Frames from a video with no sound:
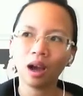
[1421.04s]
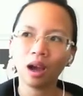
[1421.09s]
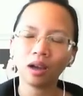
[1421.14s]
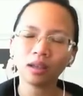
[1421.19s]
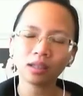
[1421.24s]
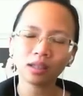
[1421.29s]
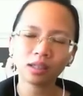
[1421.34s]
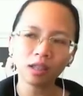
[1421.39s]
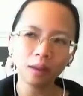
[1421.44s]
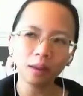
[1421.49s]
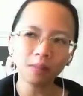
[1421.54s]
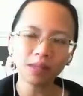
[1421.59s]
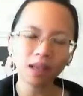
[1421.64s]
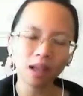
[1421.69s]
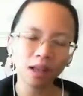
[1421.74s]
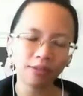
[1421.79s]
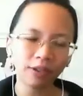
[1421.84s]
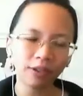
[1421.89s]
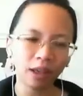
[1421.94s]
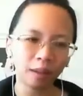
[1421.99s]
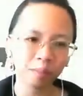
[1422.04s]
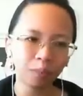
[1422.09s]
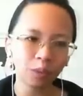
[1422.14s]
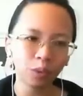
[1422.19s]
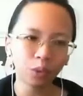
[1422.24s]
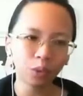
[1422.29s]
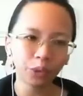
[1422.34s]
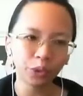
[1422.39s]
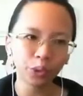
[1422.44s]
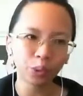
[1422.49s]
Some self-help
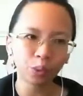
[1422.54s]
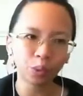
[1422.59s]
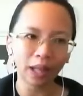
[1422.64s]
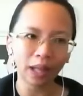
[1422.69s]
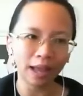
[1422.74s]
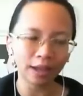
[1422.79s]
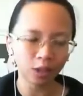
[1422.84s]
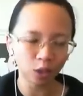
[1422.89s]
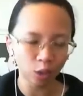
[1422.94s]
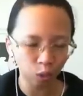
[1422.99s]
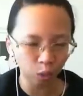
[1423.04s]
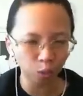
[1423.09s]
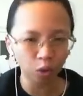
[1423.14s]
gurus will ask you to